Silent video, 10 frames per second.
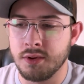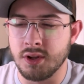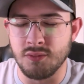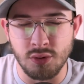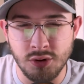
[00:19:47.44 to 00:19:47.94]

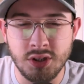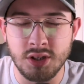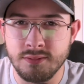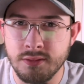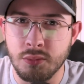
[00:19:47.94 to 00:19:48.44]
If you're
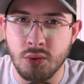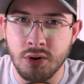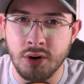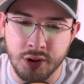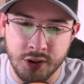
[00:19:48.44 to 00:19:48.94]
looking for
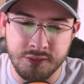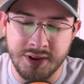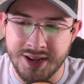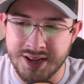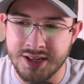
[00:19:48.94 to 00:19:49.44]
more of
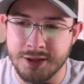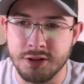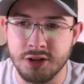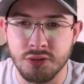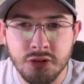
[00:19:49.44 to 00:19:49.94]
a,
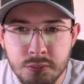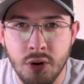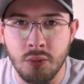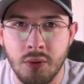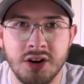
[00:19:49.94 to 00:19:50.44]

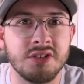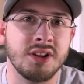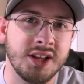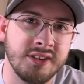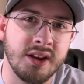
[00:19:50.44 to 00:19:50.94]
smartwatch,
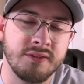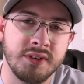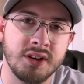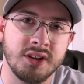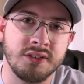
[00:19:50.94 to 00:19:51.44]
less at
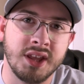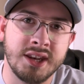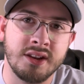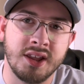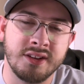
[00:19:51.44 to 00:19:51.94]
fitness,
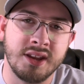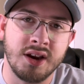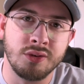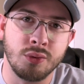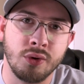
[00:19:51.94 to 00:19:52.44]
less
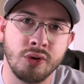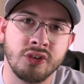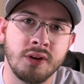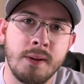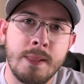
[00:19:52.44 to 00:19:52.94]

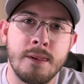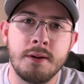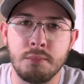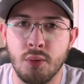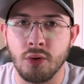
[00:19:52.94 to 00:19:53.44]
outdoors,
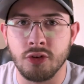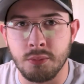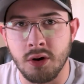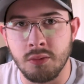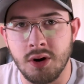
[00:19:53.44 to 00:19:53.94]
more
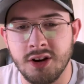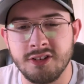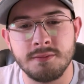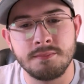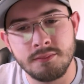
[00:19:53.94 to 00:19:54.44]

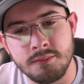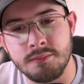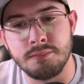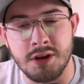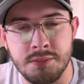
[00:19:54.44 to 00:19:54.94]
smartwatch,
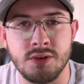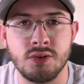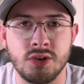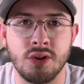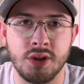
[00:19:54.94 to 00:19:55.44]
maybe you
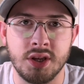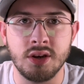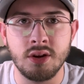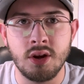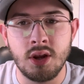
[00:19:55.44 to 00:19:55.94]
should
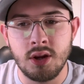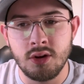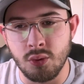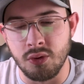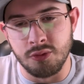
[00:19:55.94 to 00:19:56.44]
lean
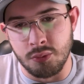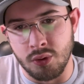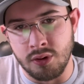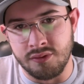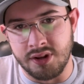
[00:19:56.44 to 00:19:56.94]
towards
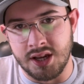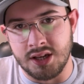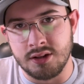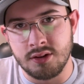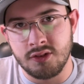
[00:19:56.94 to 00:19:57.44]
more of
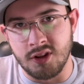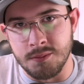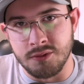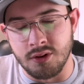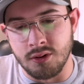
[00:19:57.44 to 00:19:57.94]
a
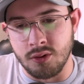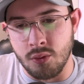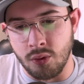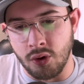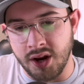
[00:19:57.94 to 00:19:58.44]
Samsung
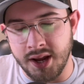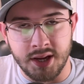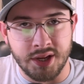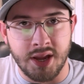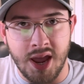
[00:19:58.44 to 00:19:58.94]
or
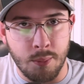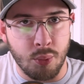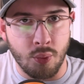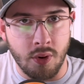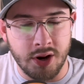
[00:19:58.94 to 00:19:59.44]
a
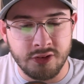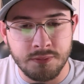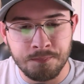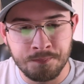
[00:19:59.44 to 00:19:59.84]
Apple Watch.